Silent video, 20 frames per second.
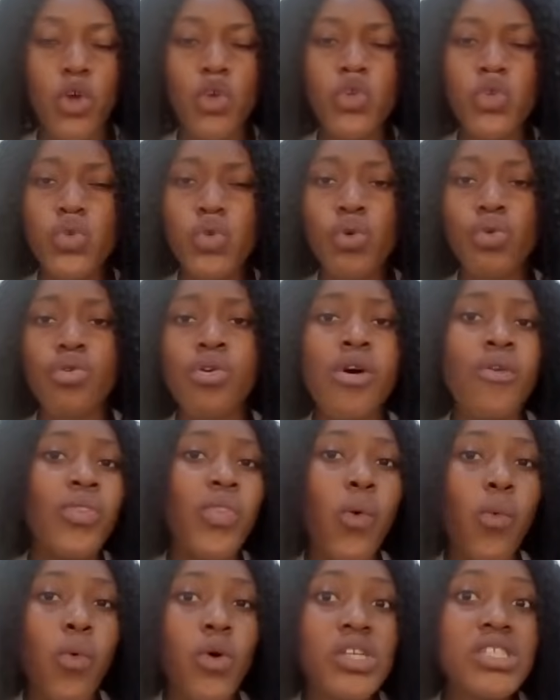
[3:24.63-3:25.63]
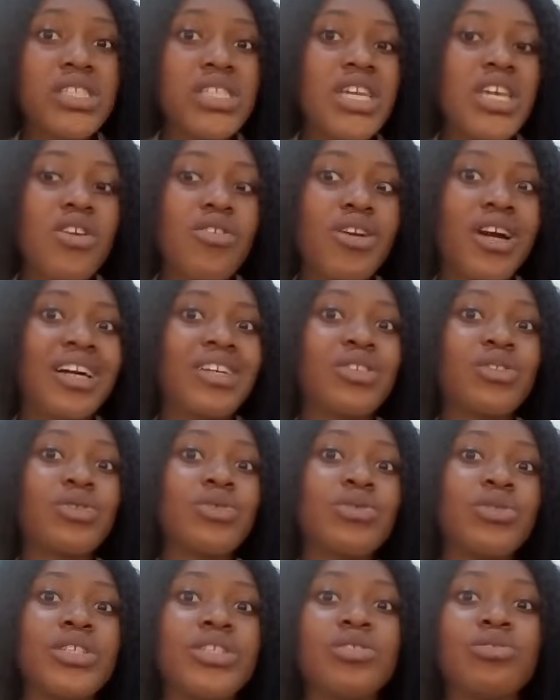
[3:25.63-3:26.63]
So, the worst thing you can
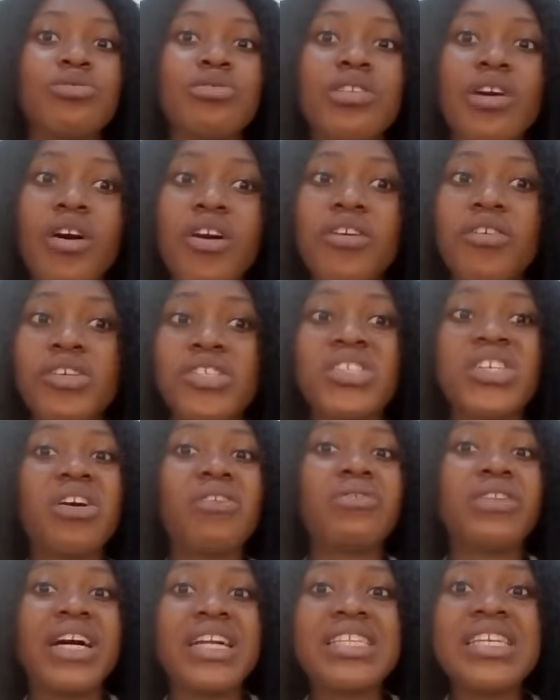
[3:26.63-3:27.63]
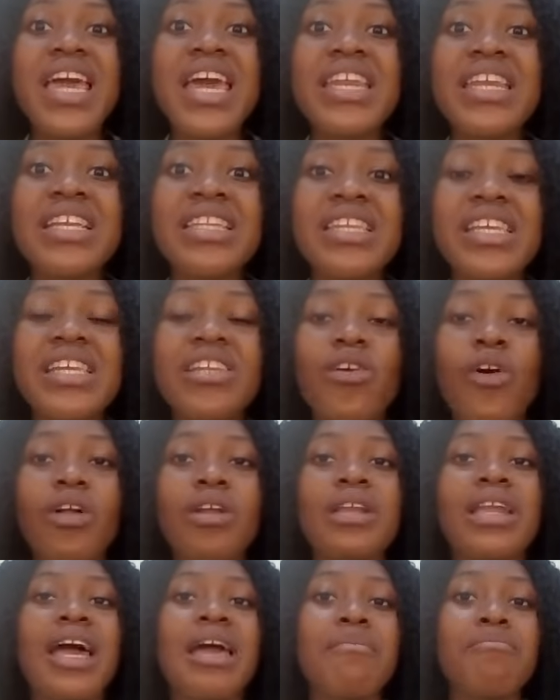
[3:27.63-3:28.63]
do is to tell yourself that anything
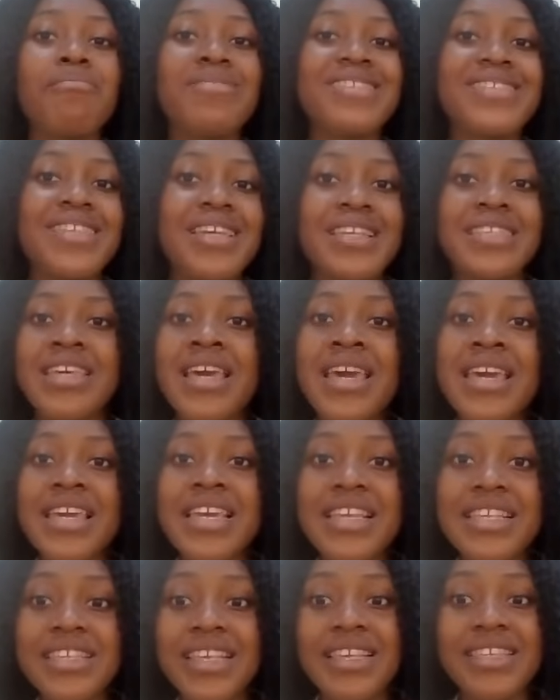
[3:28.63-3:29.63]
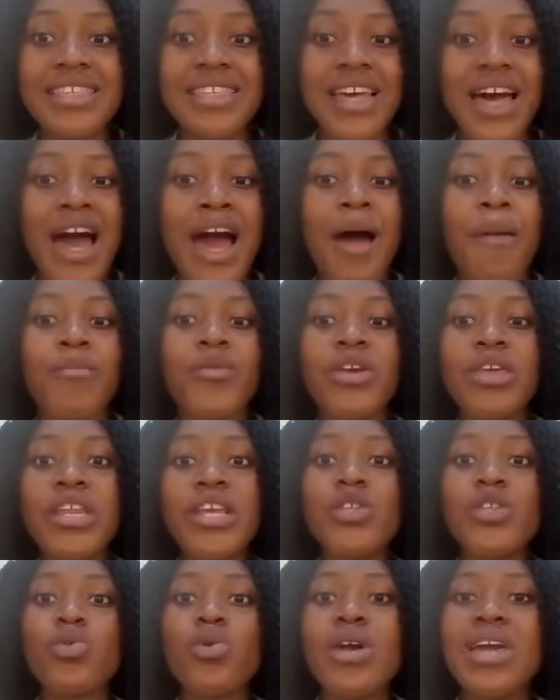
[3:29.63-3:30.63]
online business is a scam. You
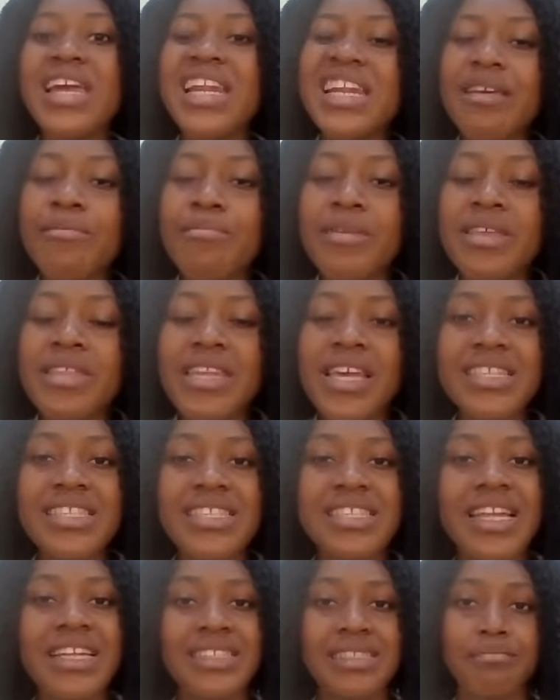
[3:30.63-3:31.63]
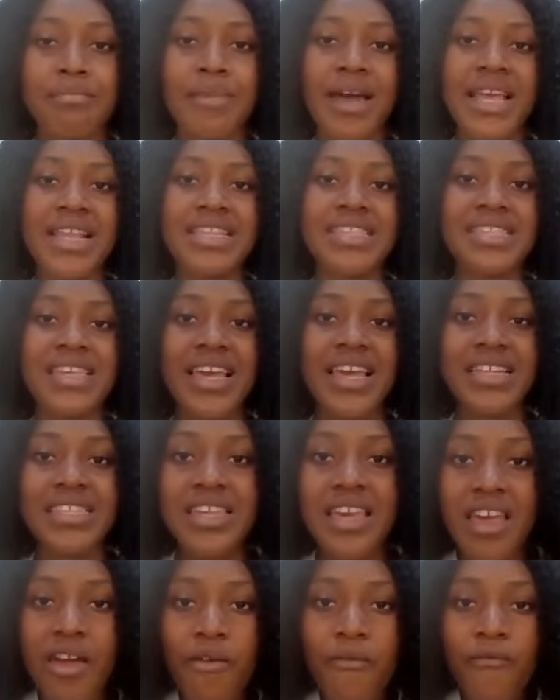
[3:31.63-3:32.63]
need to eliminate that mindset
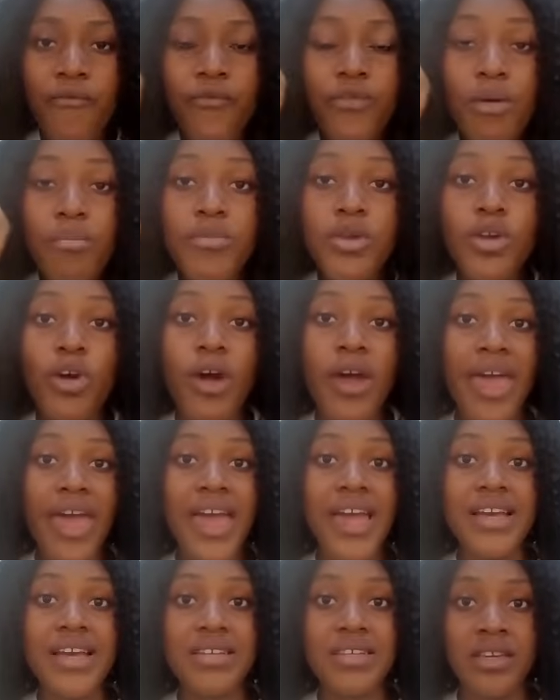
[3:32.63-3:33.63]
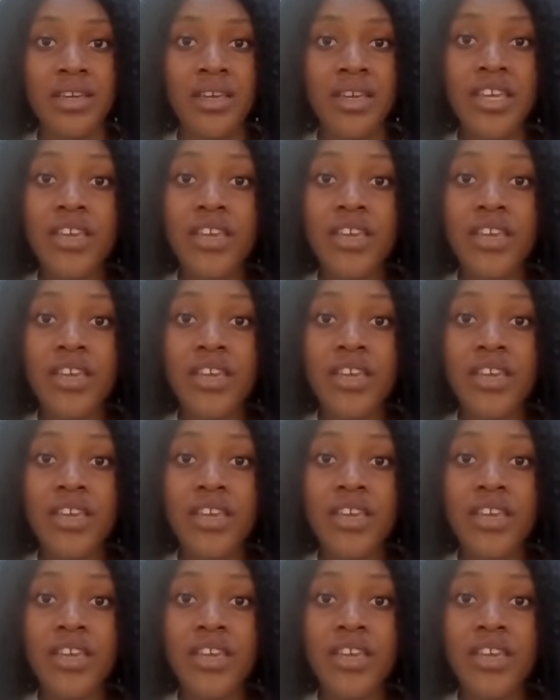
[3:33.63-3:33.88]
from your head.